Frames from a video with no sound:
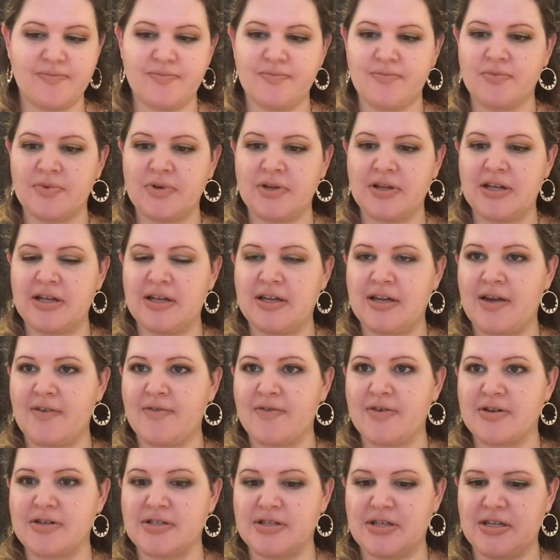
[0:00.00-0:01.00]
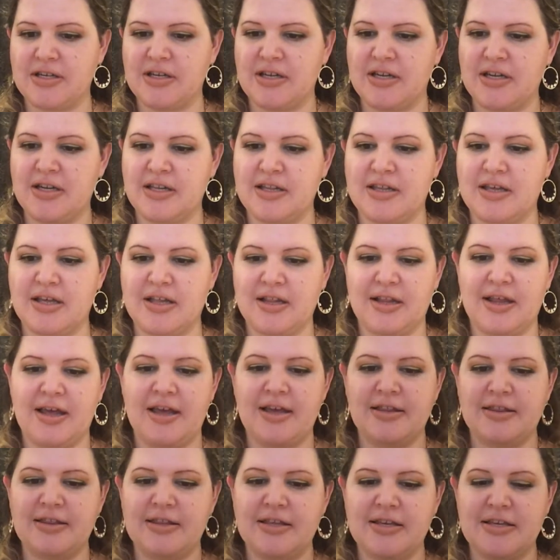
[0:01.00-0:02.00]
really never seen anything
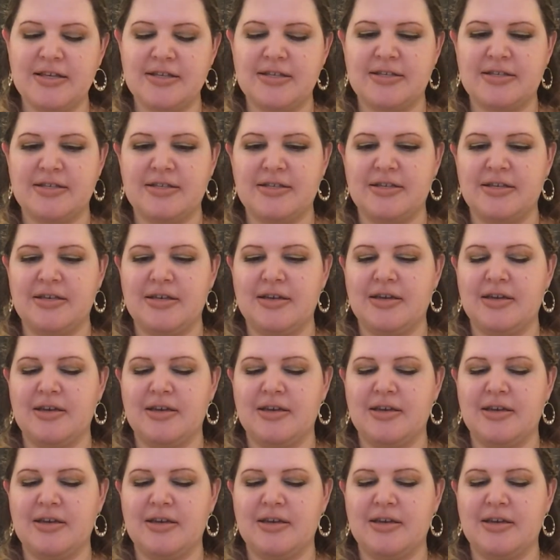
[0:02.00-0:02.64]
like this.